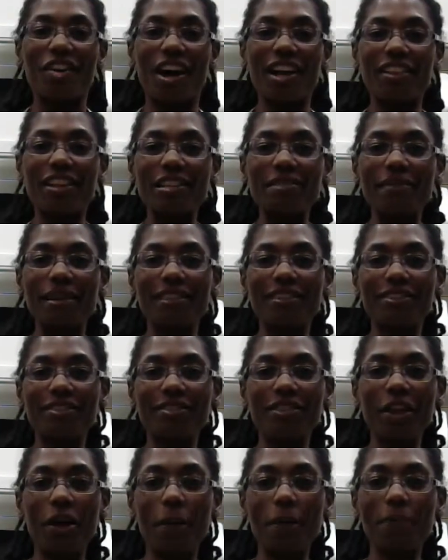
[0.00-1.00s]
lost my little
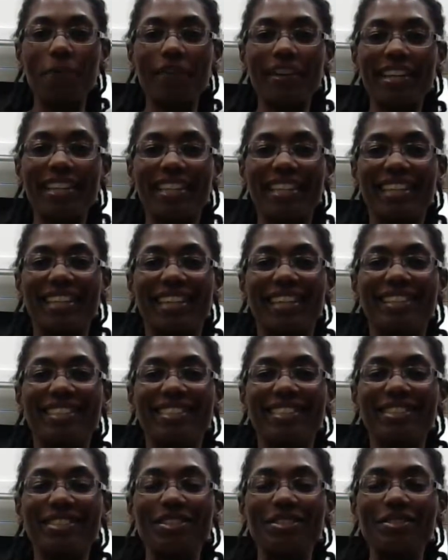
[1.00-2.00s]
helper again
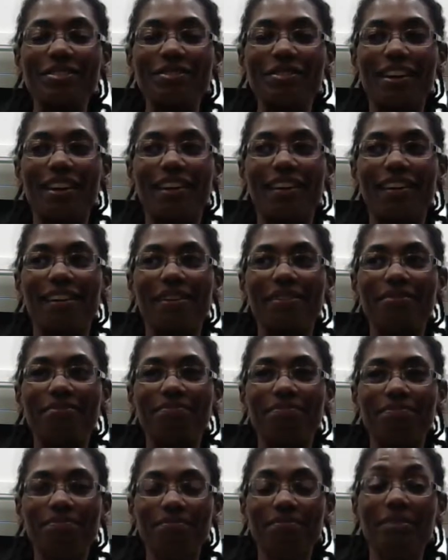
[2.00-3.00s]
to
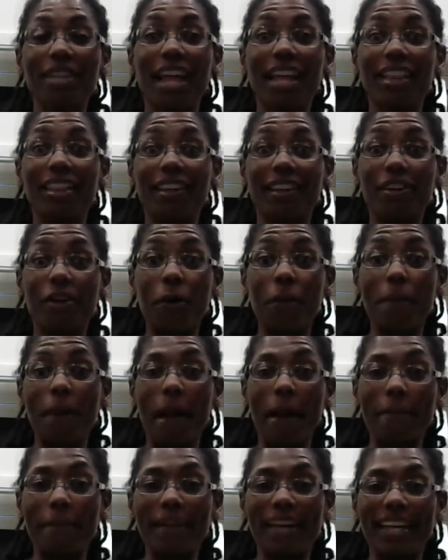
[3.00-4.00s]
Lego
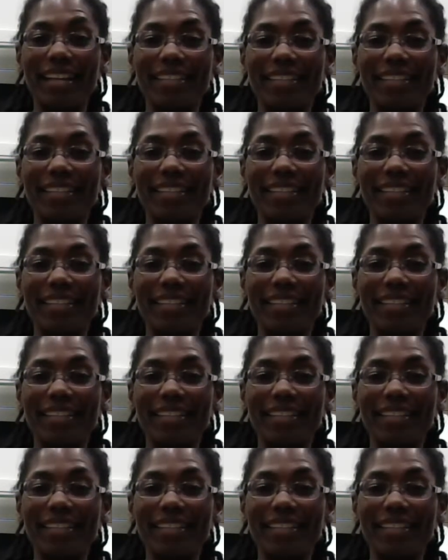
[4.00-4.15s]
Batman.